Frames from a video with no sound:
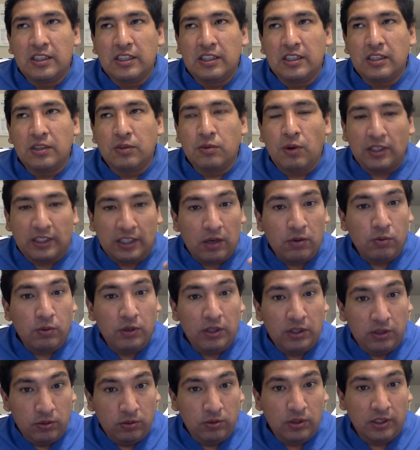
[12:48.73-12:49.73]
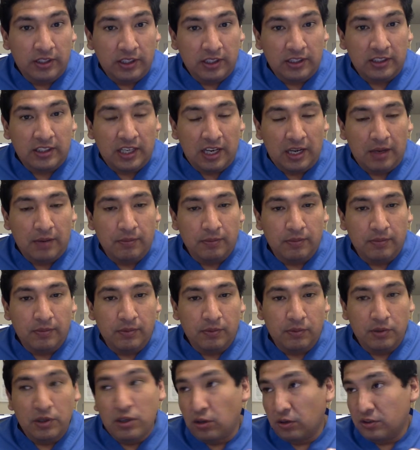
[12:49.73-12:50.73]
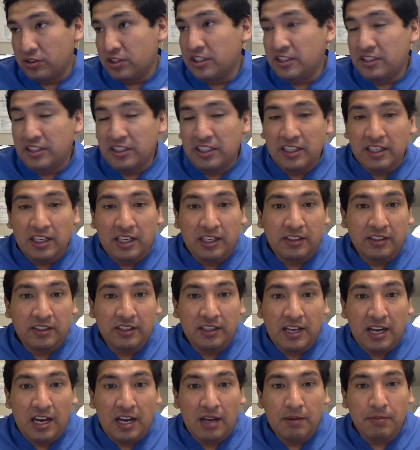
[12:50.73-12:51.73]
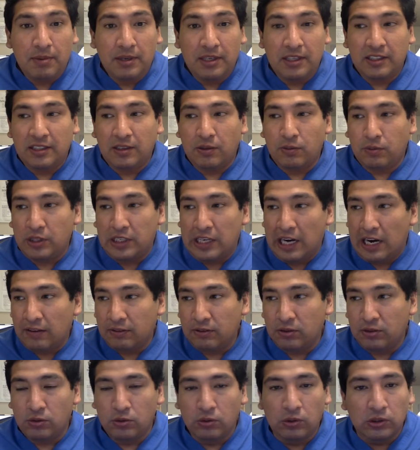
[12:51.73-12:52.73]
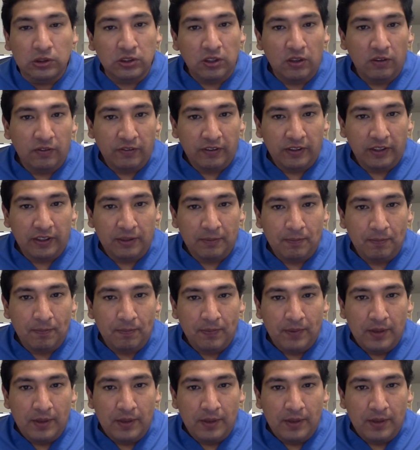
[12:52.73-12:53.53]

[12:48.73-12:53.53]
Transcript: what can we do at that time? We know she's DNR-DNI, but we have to do something.